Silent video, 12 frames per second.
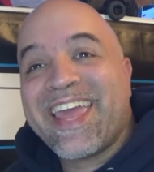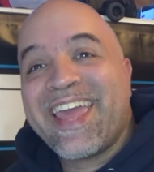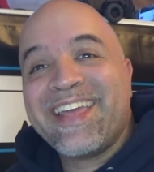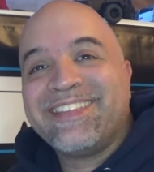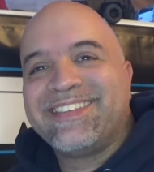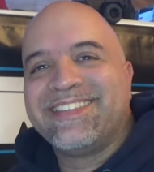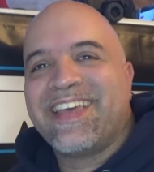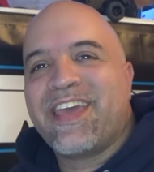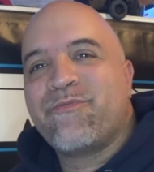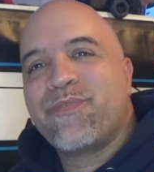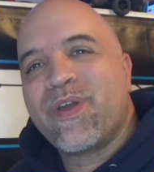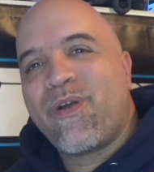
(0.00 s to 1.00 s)
and
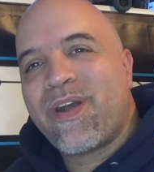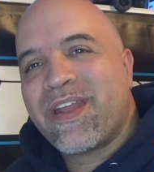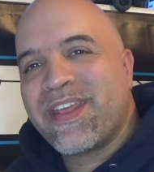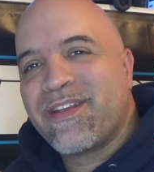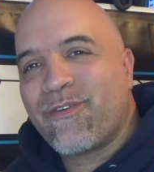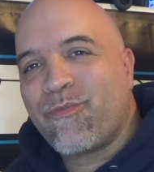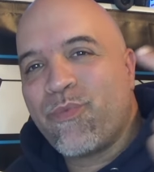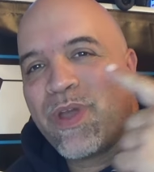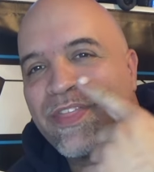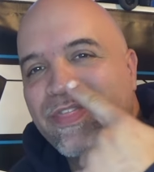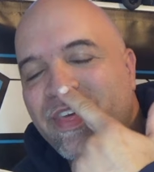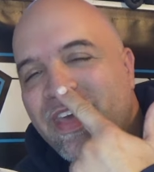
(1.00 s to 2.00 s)
today we are here
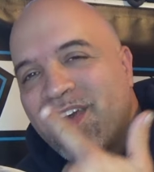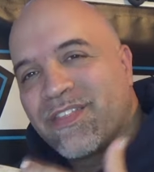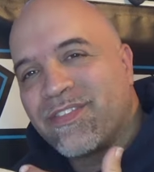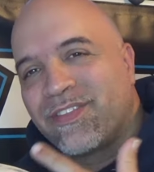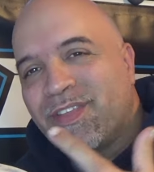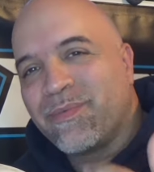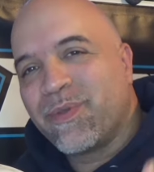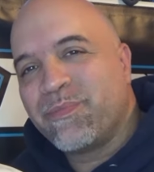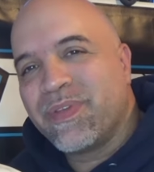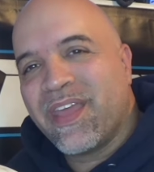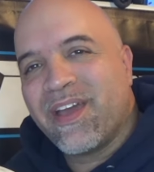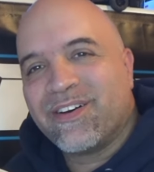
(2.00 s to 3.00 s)
with the
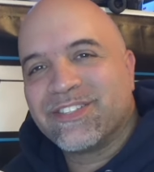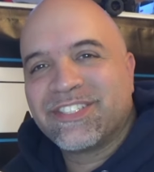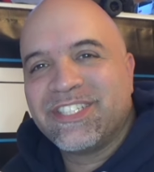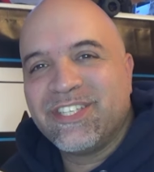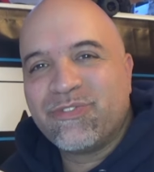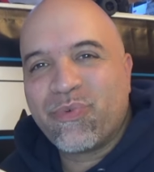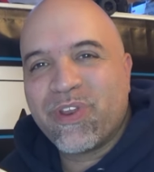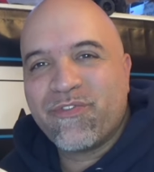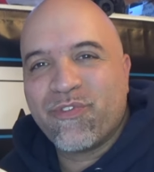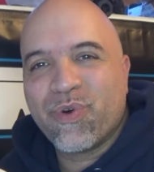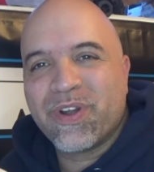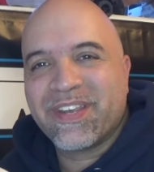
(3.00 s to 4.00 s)
WPL
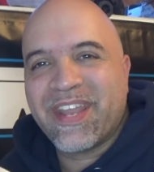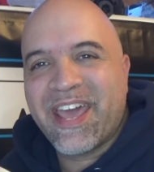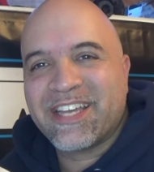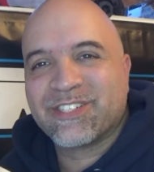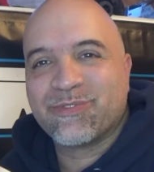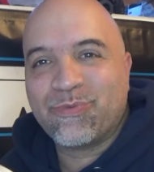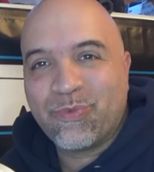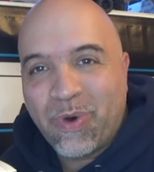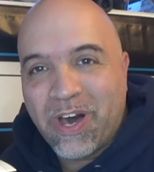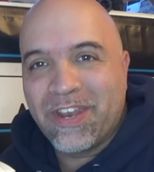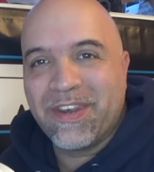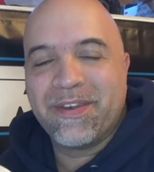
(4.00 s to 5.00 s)
C24-1.